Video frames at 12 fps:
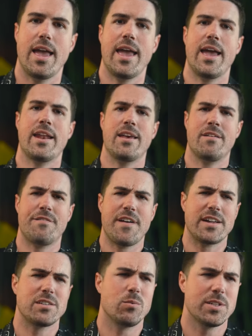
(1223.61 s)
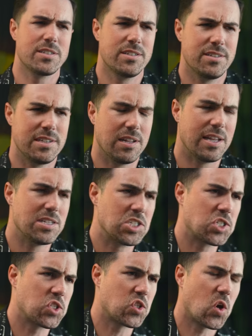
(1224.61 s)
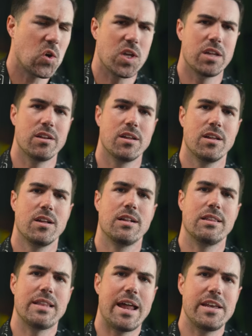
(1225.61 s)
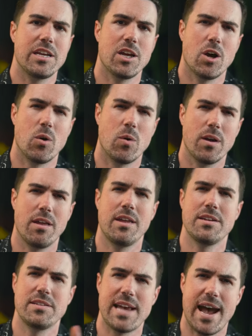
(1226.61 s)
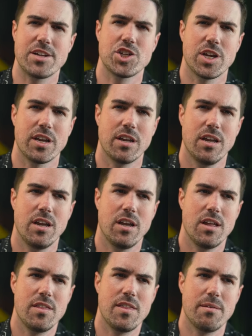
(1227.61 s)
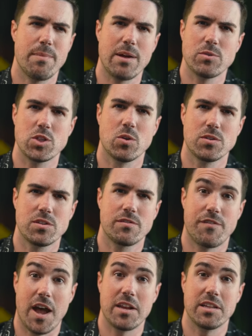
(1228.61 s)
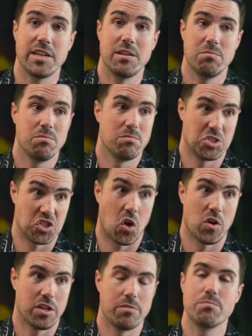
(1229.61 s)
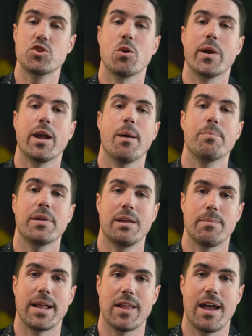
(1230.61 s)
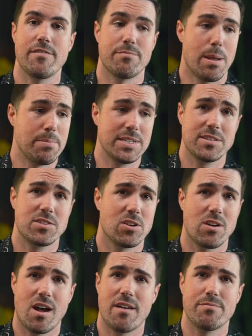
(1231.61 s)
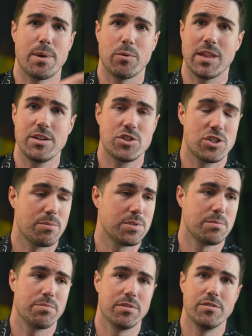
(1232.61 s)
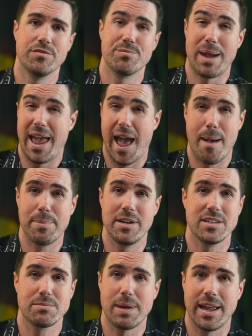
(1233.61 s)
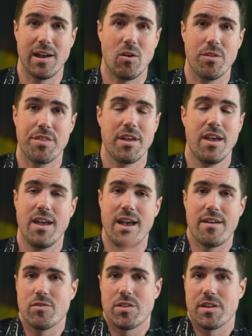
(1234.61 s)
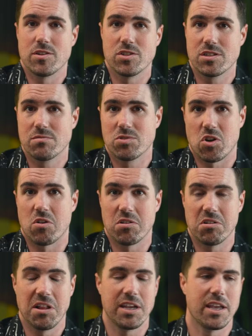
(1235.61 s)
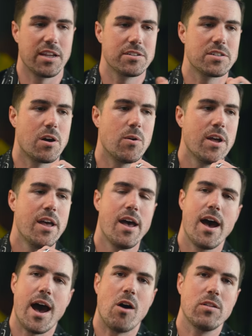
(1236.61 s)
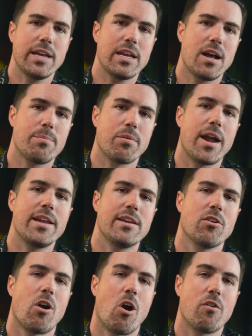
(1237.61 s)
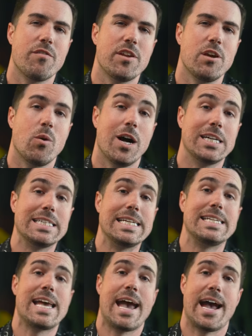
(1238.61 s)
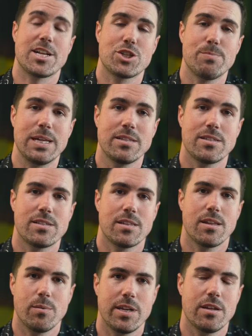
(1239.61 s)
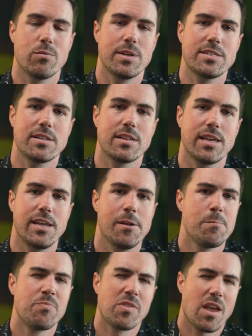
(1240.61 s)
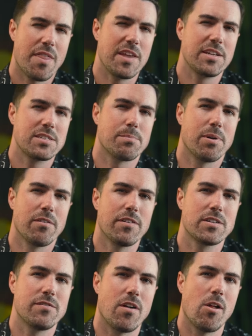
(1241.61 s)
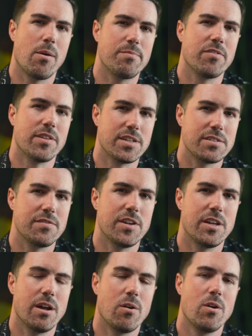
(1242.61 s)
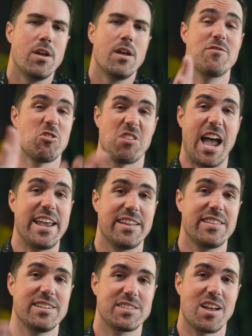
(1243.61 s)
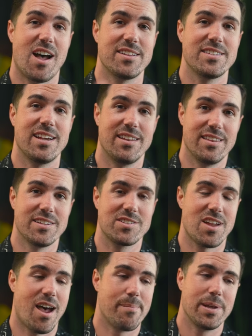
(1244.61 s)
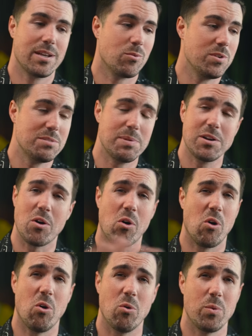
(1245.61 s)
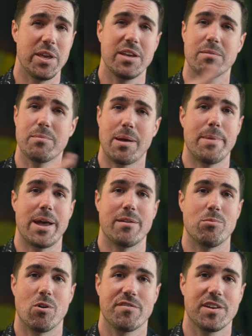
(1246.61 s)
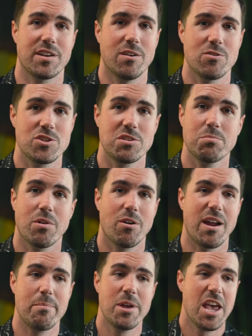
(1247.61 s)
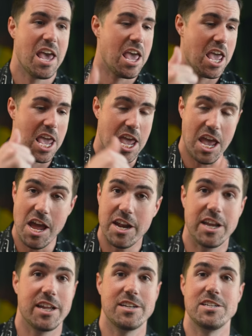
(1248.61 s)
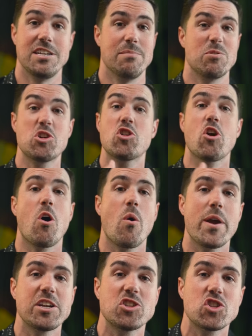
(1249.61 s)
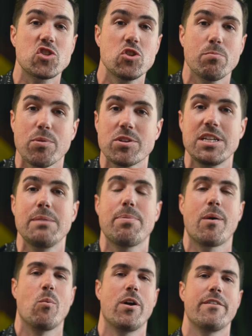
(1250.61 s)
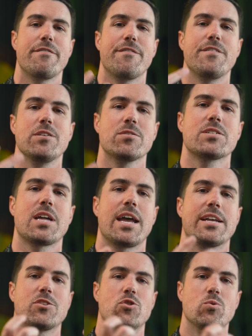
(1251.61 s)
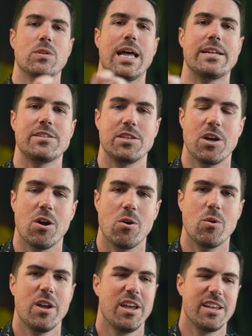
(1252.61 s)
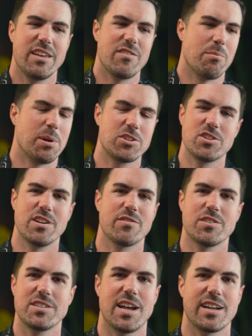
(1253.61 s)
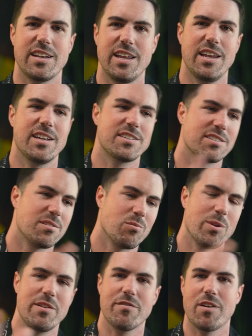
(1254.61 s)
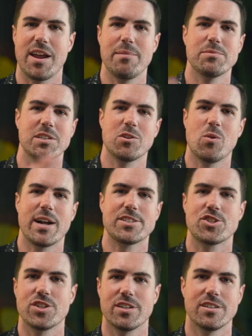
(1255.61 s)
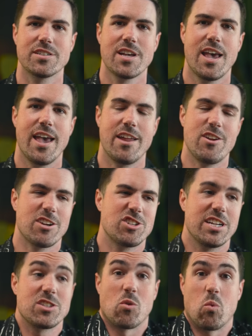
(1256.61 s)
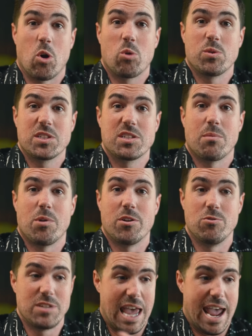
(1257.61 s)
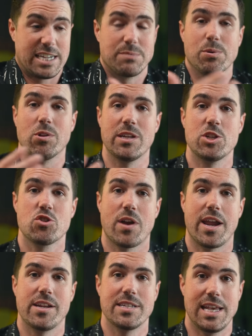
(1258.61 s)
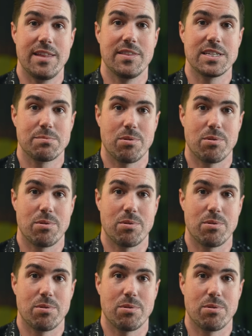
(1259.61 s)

And in fact, it wasn't until I started letting go and detaching that my results finally started showing up in my life. My business took off, my relationships improved, my happiness, my health, everything just started clicking. So I'll link up right here our video on detachment that we did recently. I think it's a perfect follow-up for this video. If you're liking this content and this topic, we spend a whole week in my Metamorphic coaching program hitting it deep, going super deep on what it feels like to let go, give you a bunch of different techniques and reframes and questions, and you actually get to work with someone who's expertly trained in this